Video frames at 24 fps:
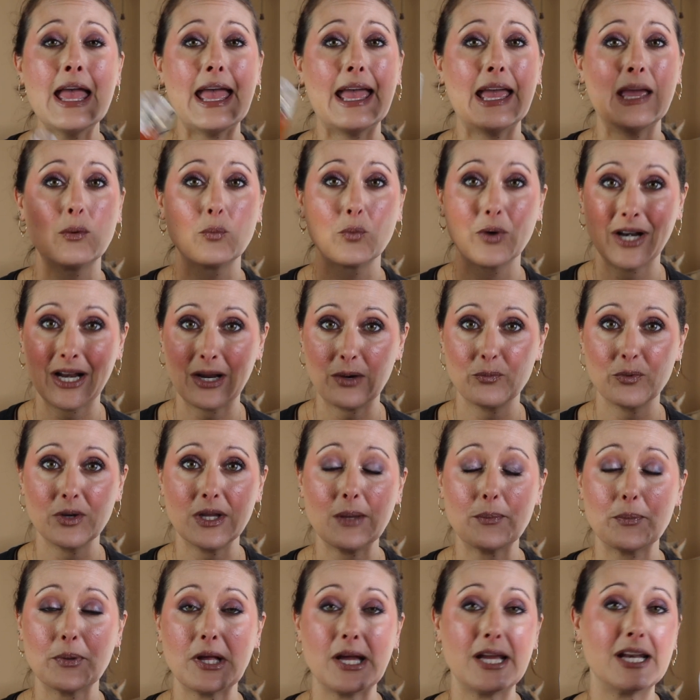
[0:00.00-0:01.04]
and when I
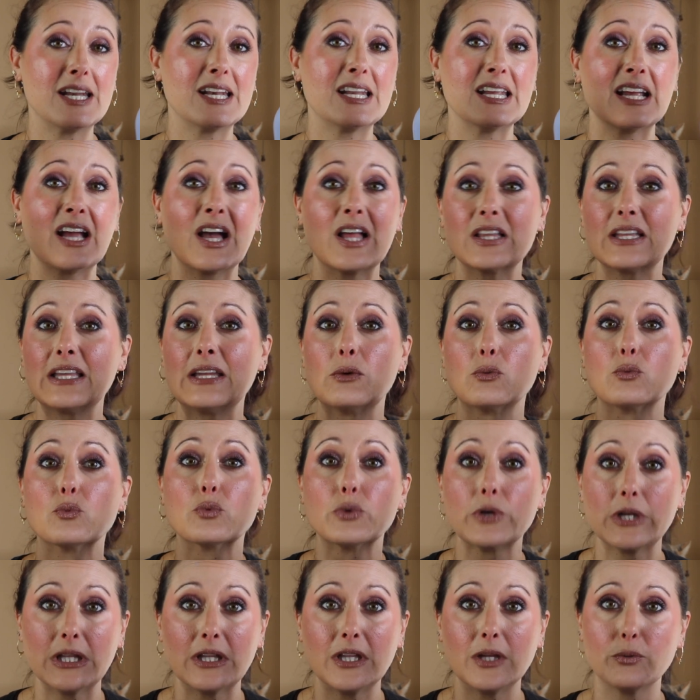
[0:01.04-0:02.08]
reapplied it, it got like
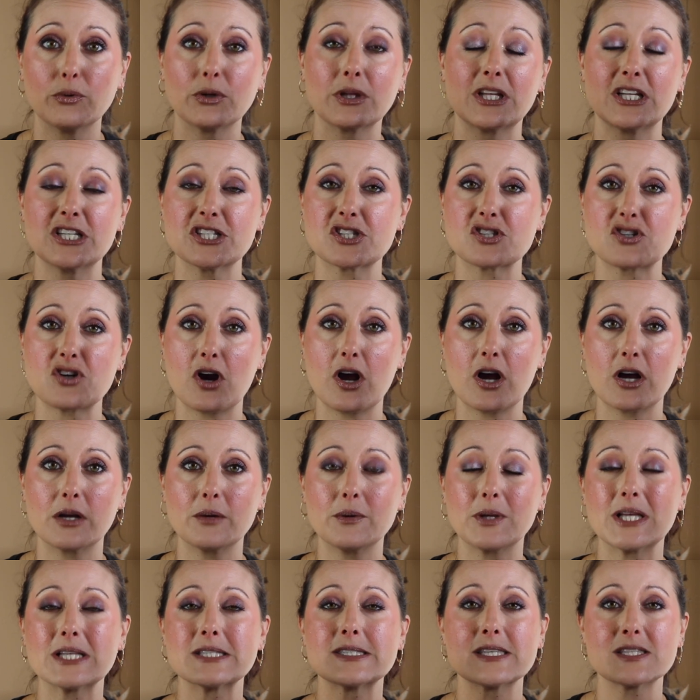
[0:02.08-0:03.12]
really, really
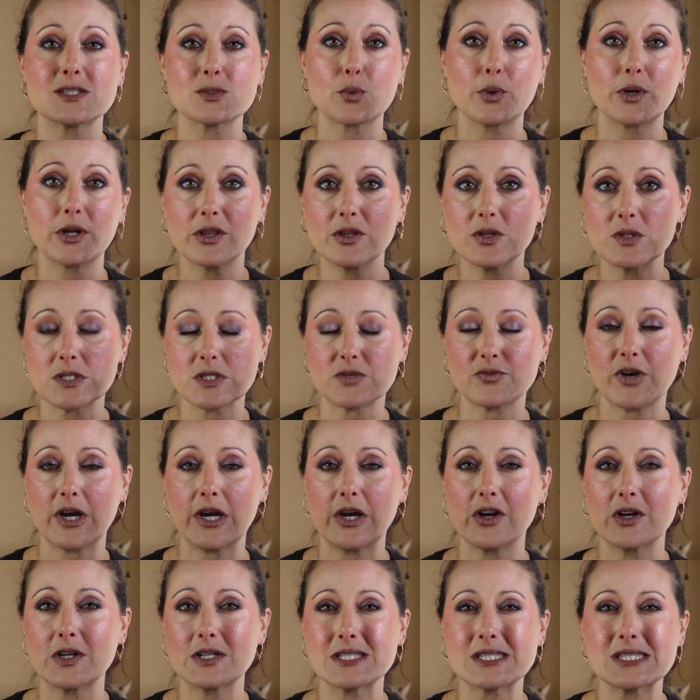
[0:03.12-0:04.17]
strong because it's one of those
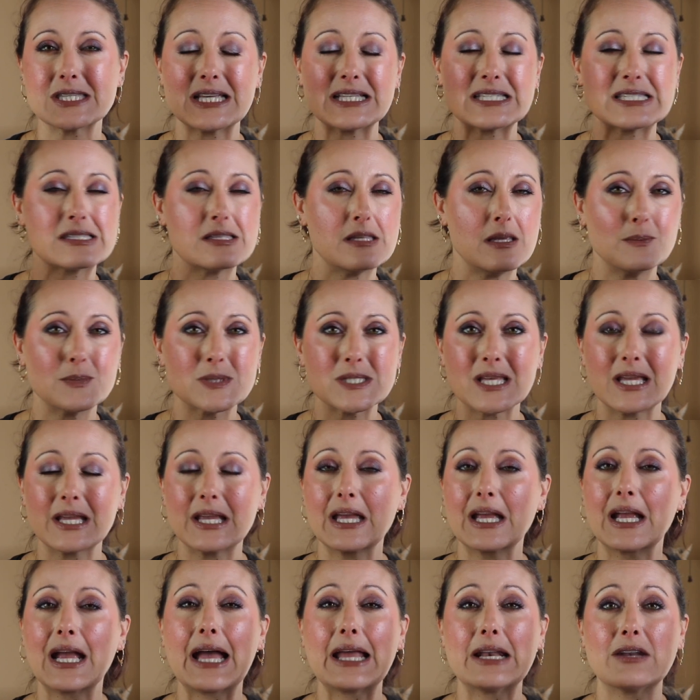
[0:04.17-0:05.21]
fragrances that seems like
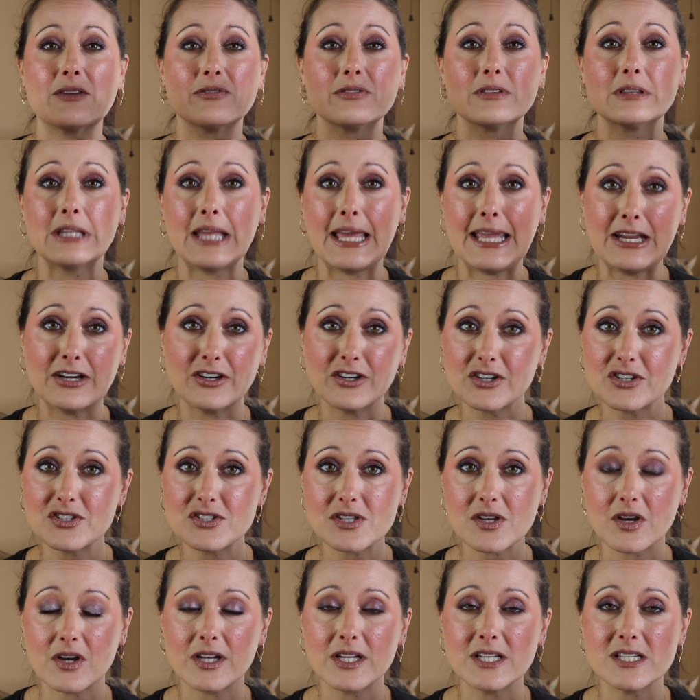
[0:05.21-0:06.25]
it kind of
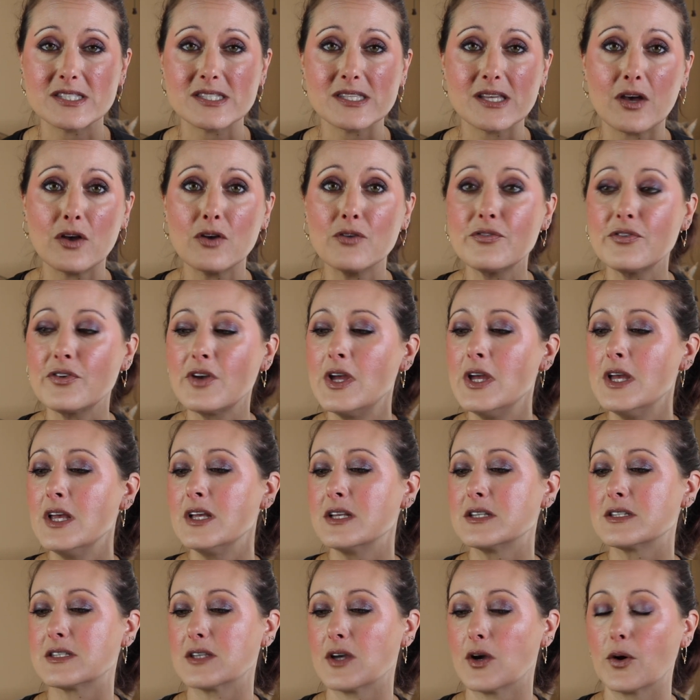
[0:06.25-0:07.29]
layers on itself.
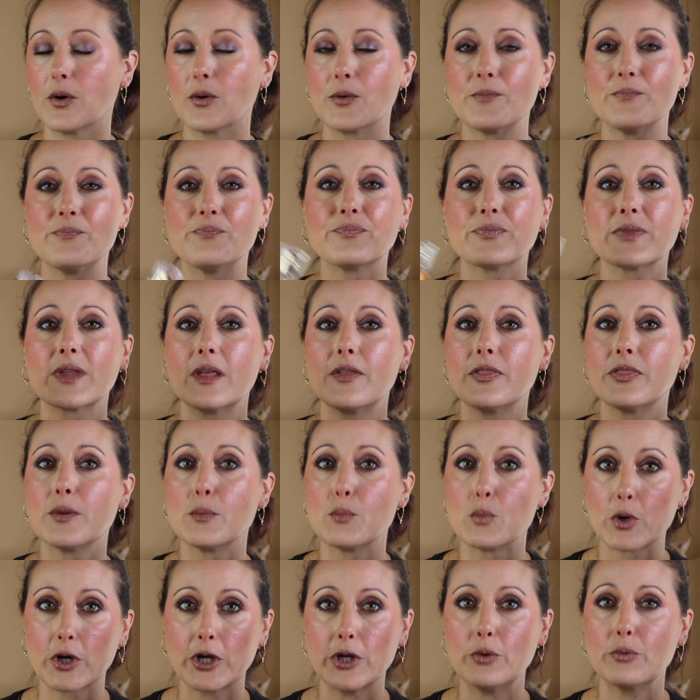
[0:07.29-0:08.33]
So the
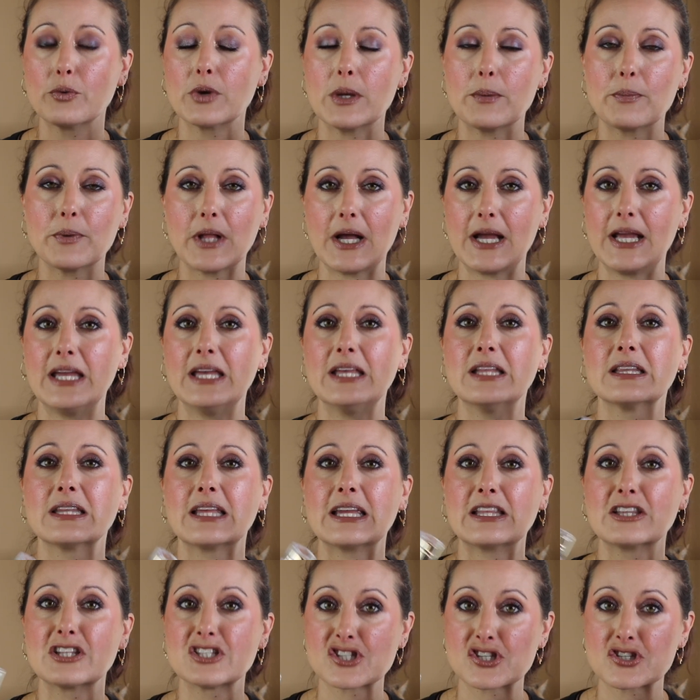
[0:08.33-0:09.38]
more you reapply it,
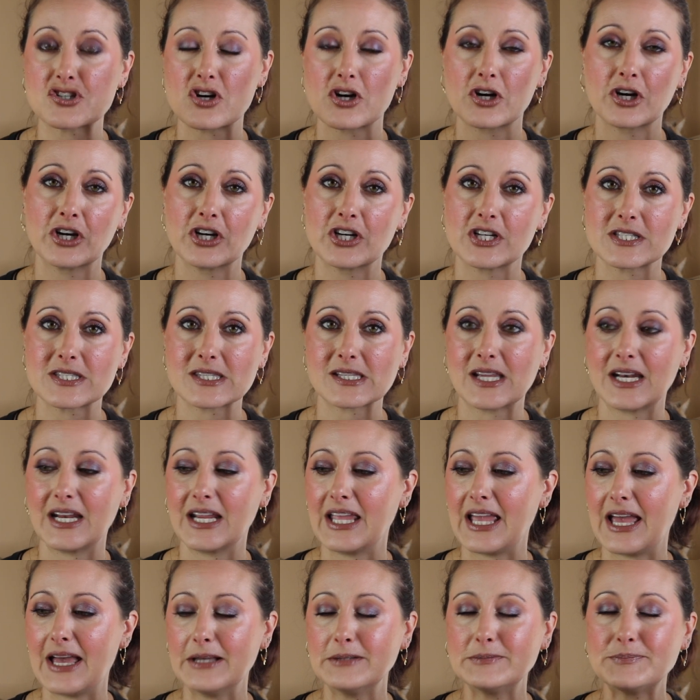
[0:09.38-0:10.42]
like the stronger it's gonna
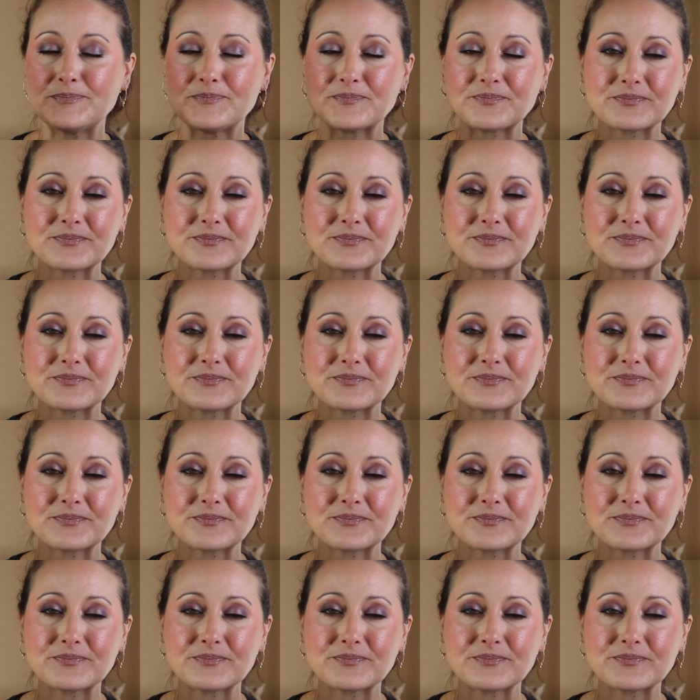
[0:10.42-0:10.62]
get.